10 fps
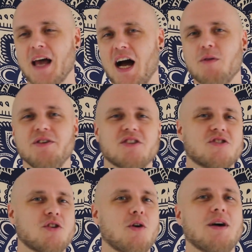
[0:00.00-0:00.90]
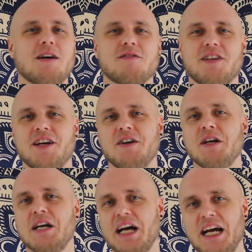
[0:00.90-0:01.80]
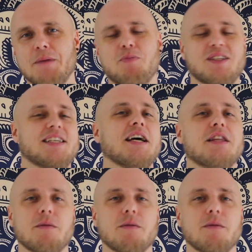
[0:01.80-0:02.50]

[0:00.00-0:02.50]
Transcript: I'll just go out there and pretend